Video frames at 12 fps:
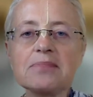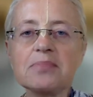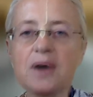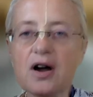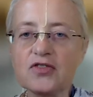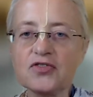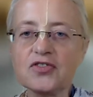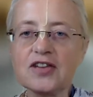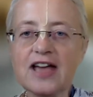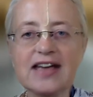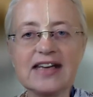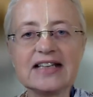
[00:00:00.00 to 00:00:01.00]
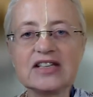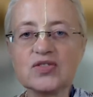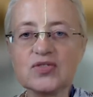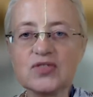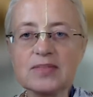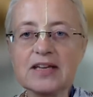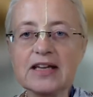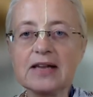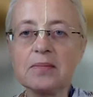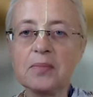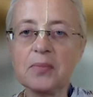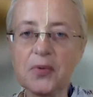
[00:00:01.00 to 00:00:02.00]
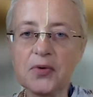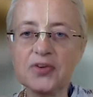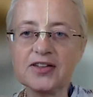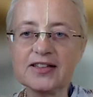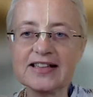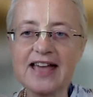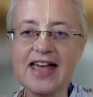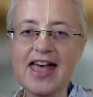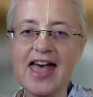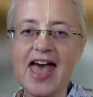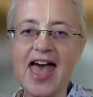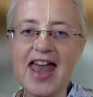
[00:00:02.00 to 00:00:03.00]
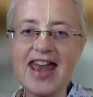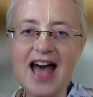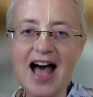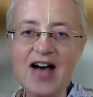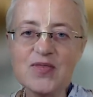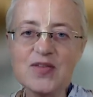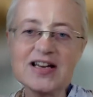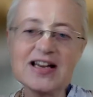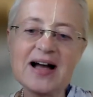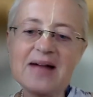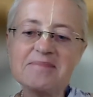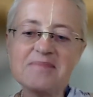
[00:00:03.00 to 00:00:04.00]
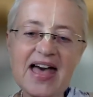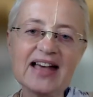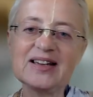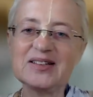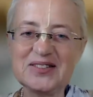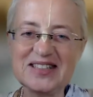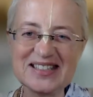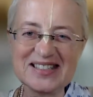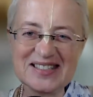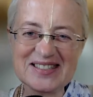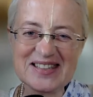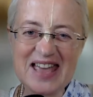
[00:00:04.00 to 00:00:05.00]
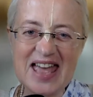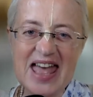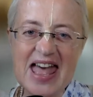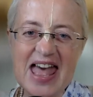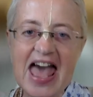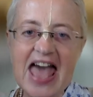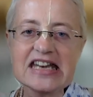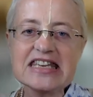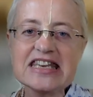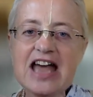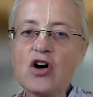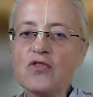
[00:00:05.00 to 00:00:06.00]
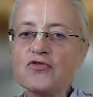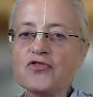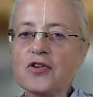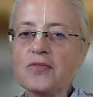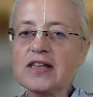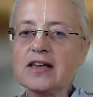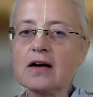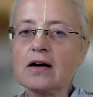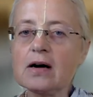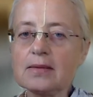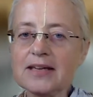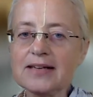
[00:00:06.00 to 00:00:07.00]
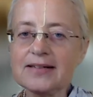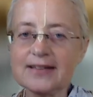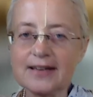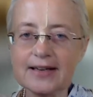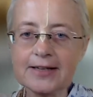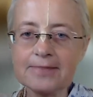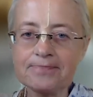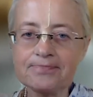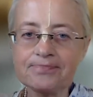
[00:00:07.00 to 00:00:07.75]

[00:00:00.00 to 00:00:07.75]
powerful and extremely important. And I will come back to this. And now from the commentary,